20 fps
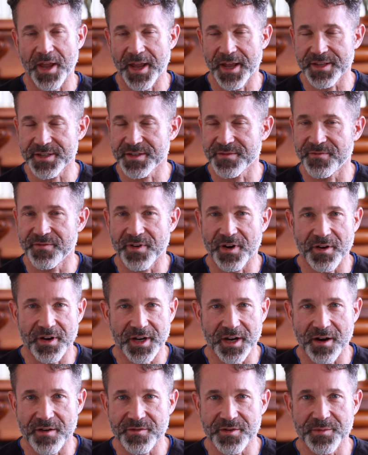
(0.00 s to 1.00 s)
It's very
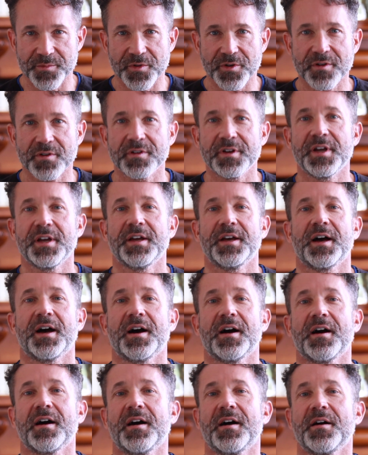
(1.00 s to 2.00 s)
comfortable.
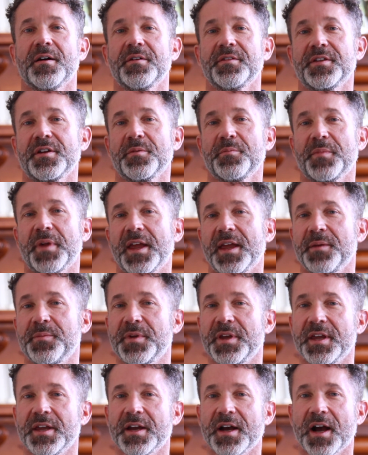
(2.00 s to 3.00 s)
Uh, there may
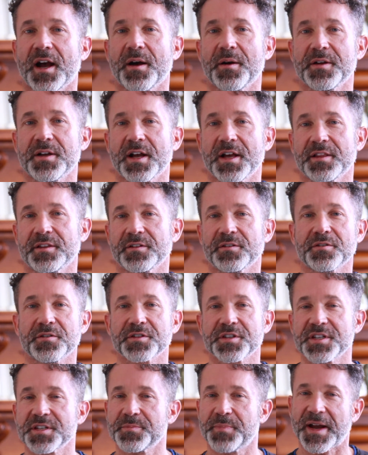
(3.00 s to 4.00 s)
be a, a, little
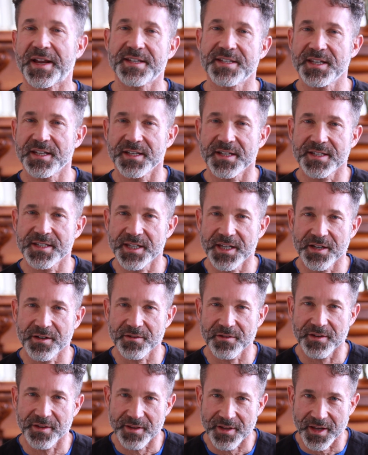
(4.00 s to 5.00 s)
spiciness
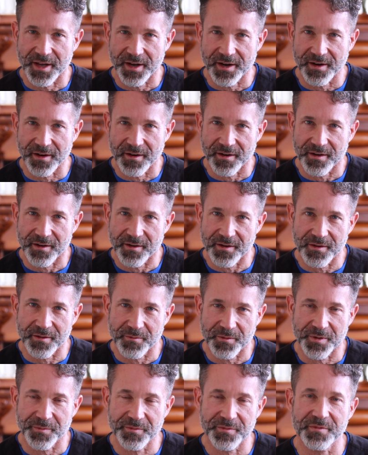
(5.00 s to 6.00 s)
here and there
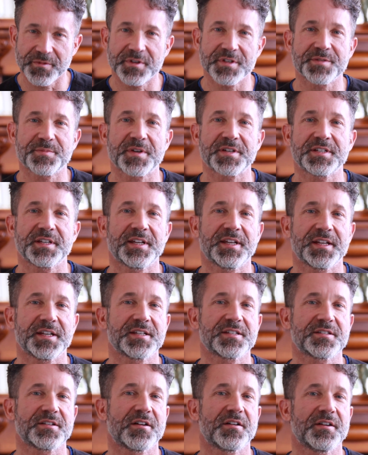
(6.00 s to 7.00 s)
when especially getting
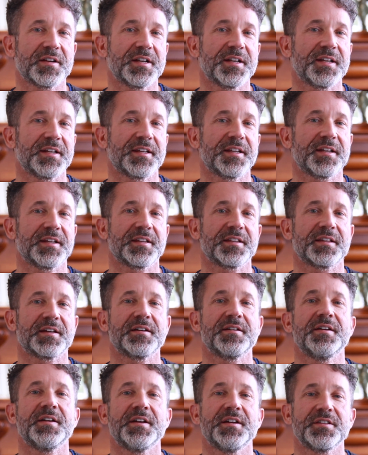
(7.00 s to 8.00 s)
started and getting
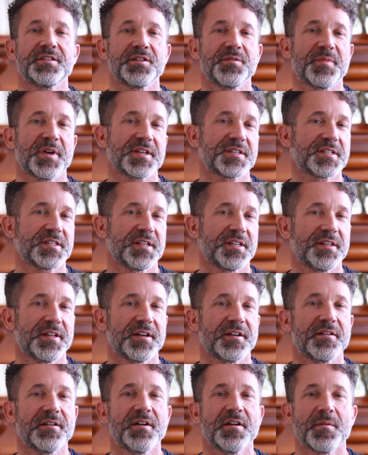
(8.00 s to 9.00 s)
the tumescent in
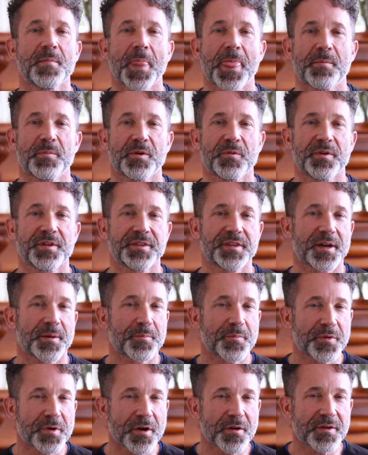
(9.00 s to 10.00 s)
there. But with the
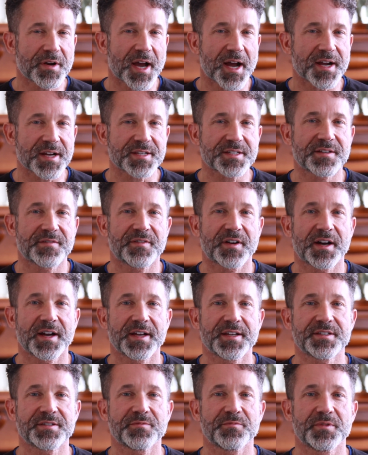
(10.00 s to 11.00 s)
Pronox
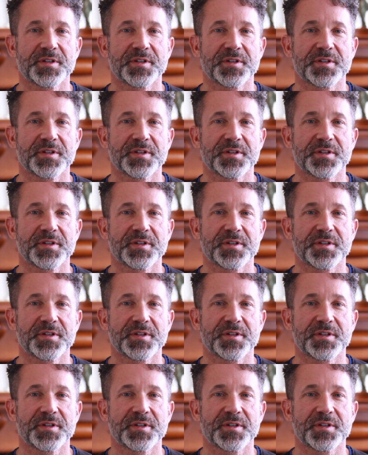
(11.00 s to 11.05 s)
device,